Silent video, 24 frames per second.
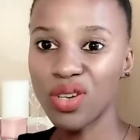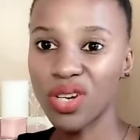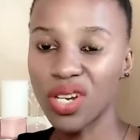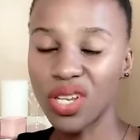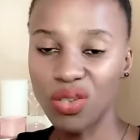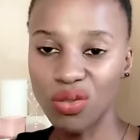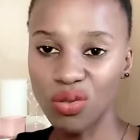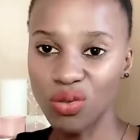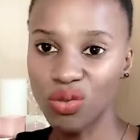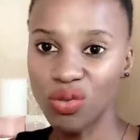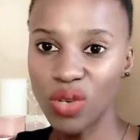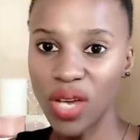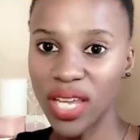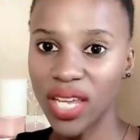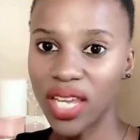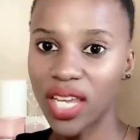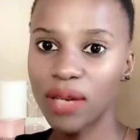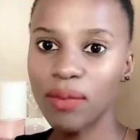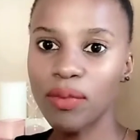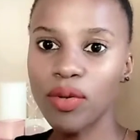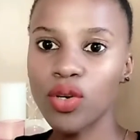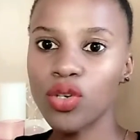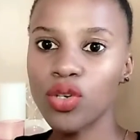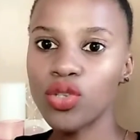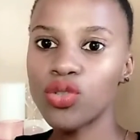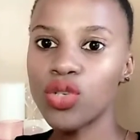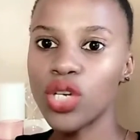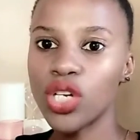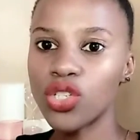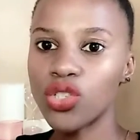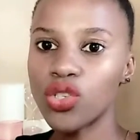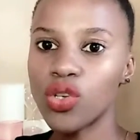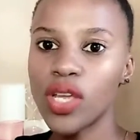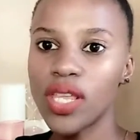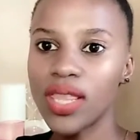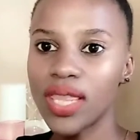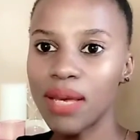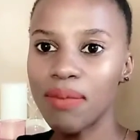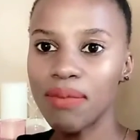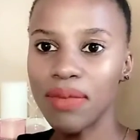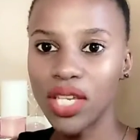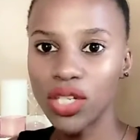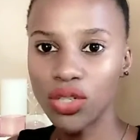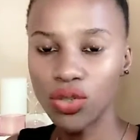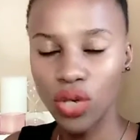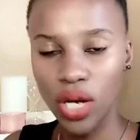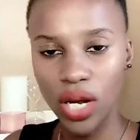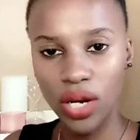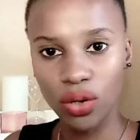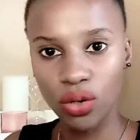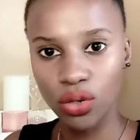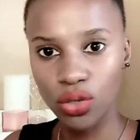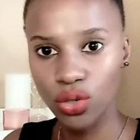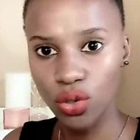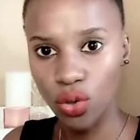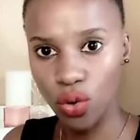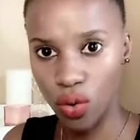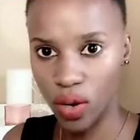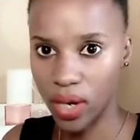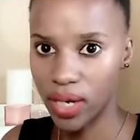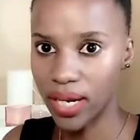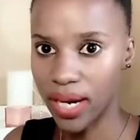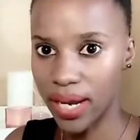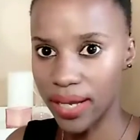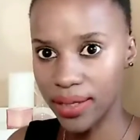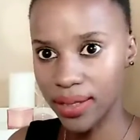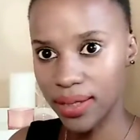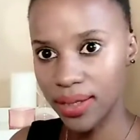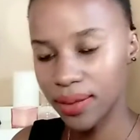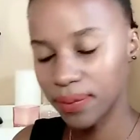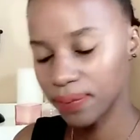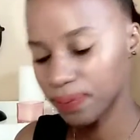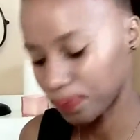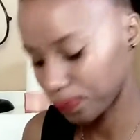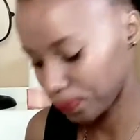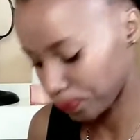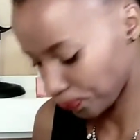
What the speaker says: going to use you again because you are showing them that you are not organized.